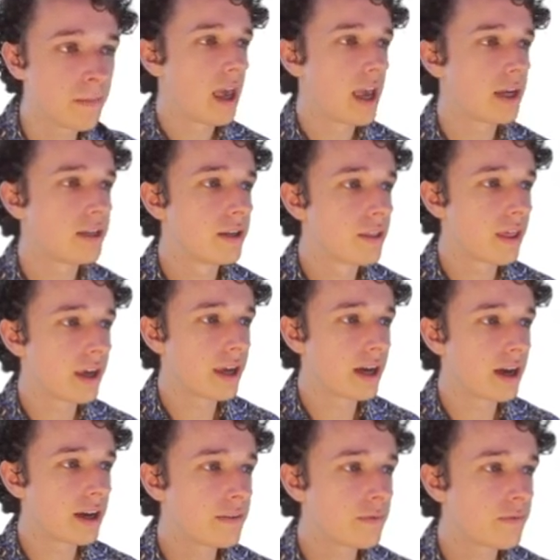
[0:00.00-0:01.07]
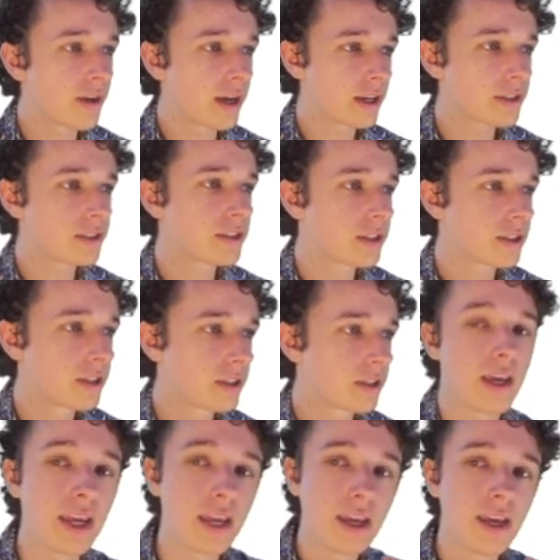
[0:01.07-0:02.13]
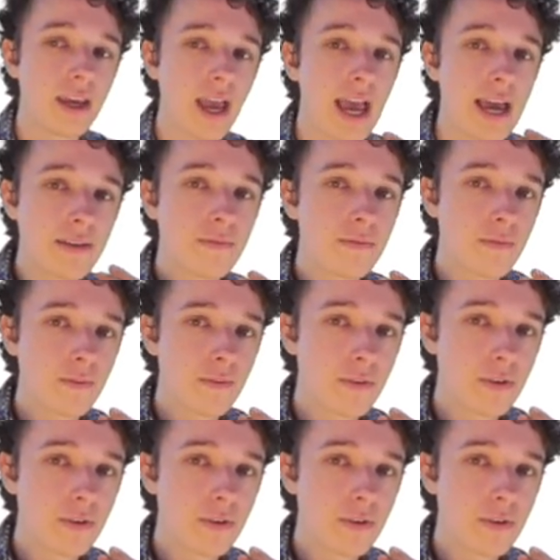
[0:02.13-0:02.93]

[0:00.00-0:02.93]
and they affect the dependent